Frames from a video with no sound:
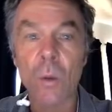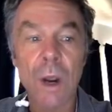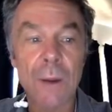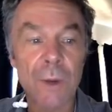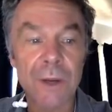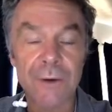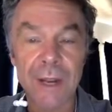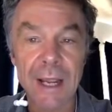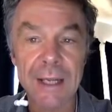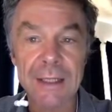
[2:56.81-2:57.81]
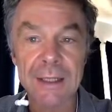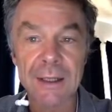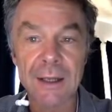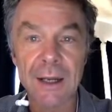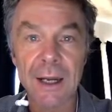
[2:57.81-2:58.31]
When we do
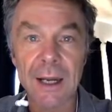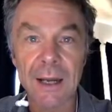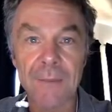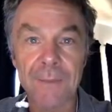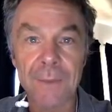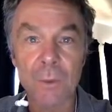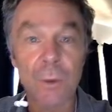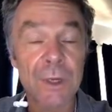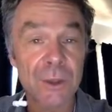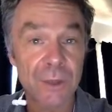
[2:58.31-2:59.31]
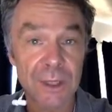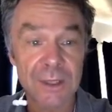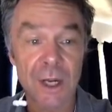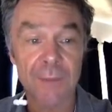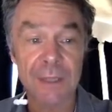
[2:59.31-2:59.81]
an
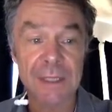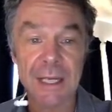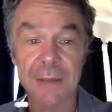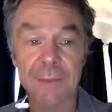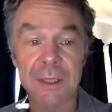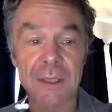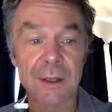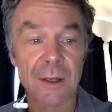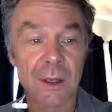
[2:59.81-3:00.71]
assignment statement,